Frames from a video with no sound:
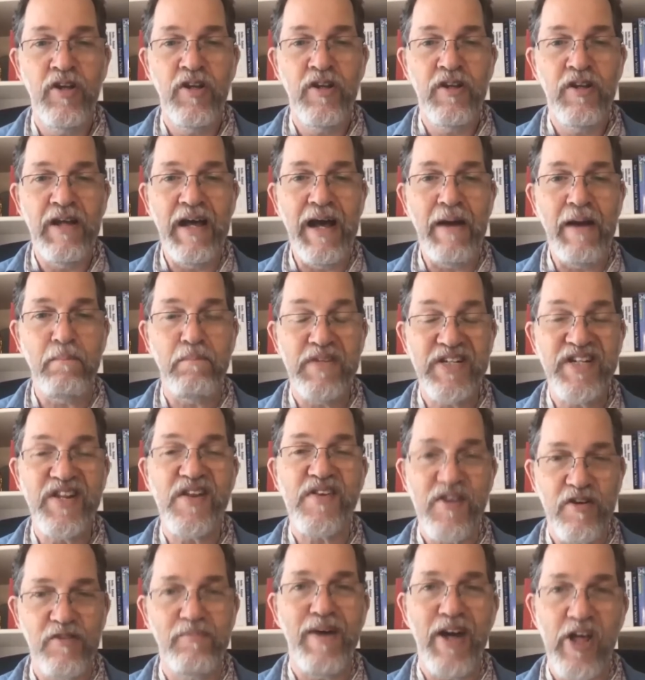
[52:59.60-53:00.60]

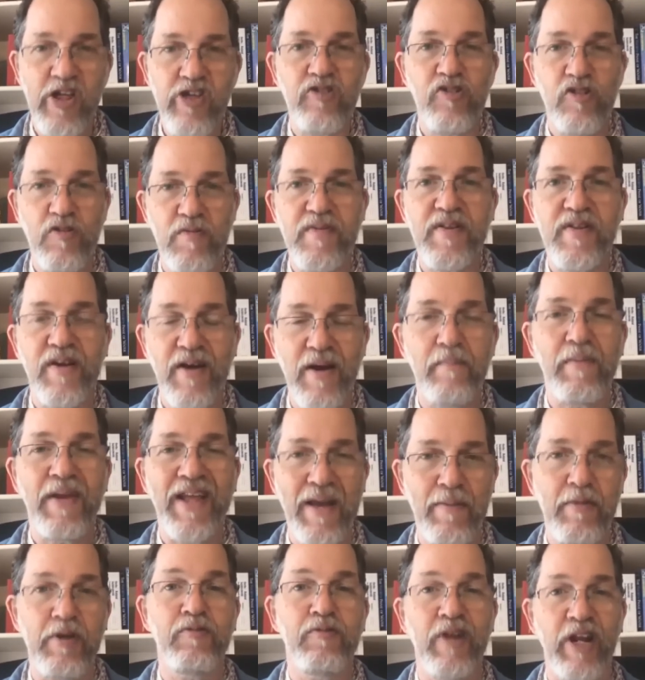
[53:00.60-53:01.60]
medicinal mushrooms are
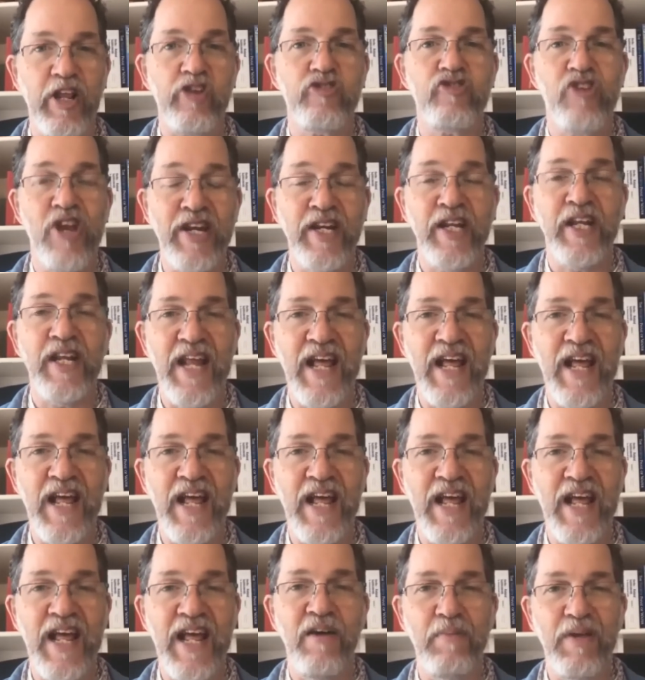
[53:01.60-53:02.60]
becoming really trendy now
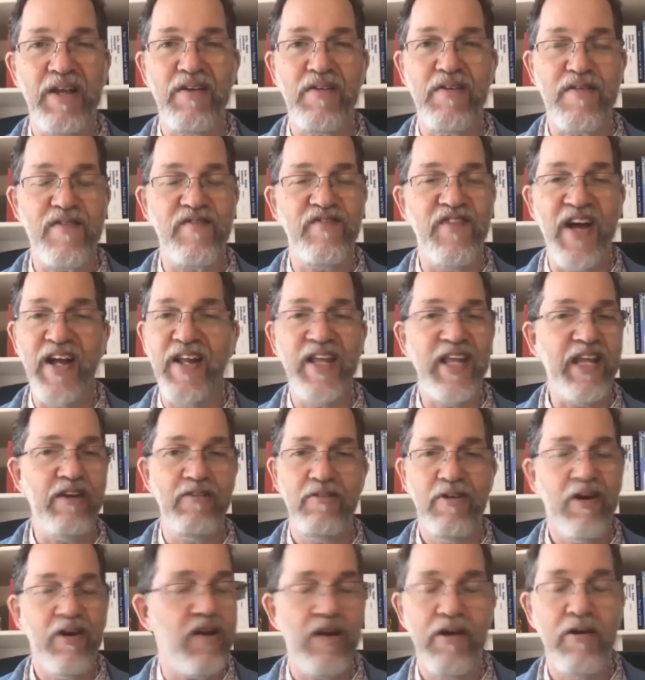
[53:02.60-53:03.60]
because fungi
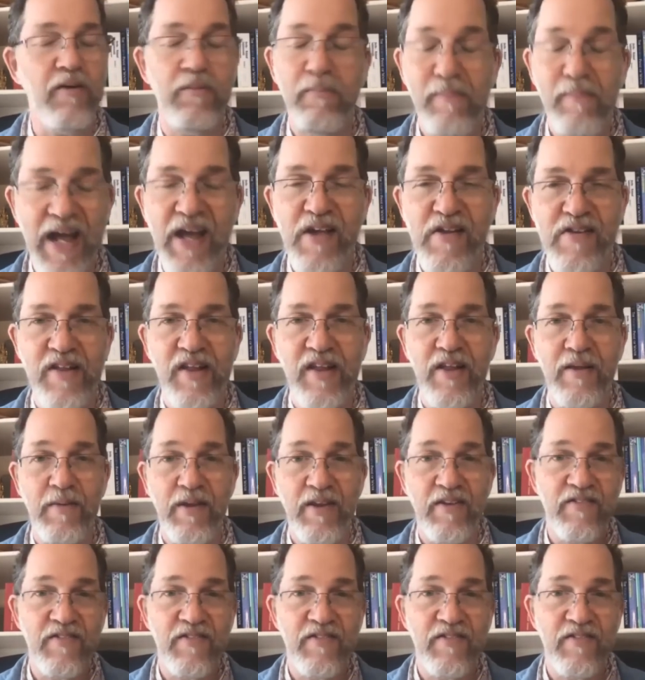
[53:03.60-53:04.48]
are amazing. I mean,